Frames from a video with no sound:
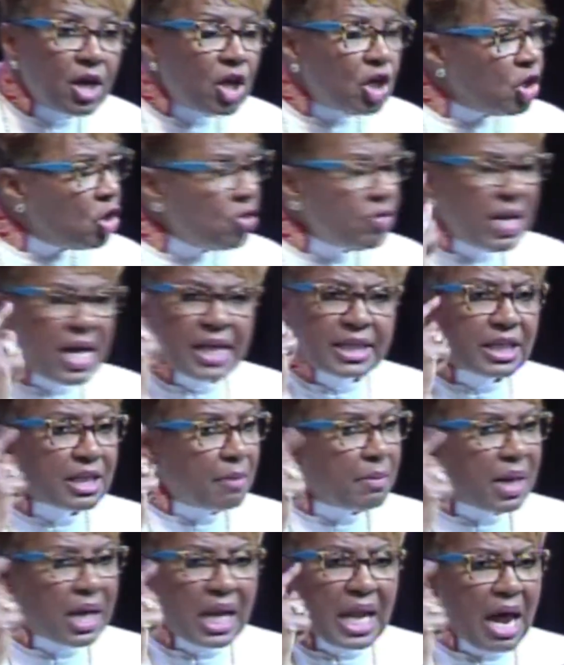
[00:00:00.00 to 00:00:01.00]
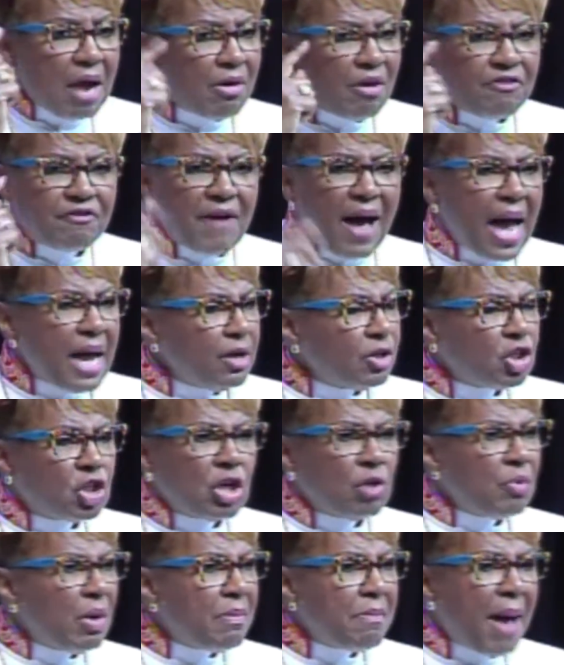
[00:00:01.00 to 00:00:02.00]
You need some clarifiers
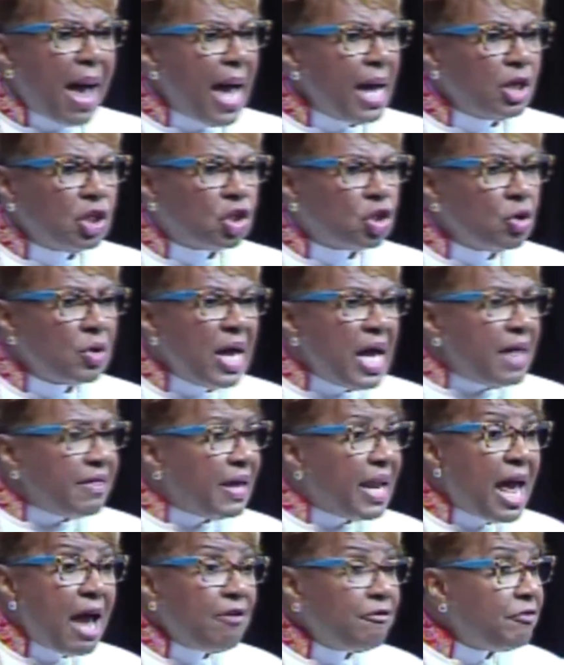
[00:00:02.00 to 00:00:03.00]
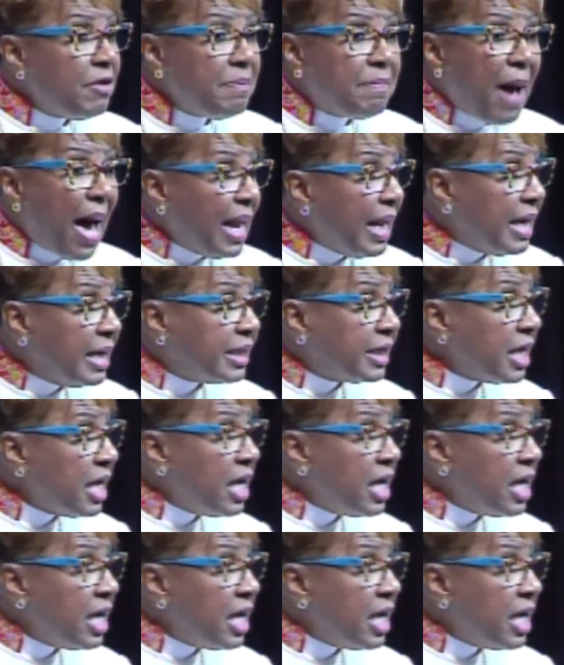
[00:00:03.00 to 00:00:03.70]
to remind you that everybody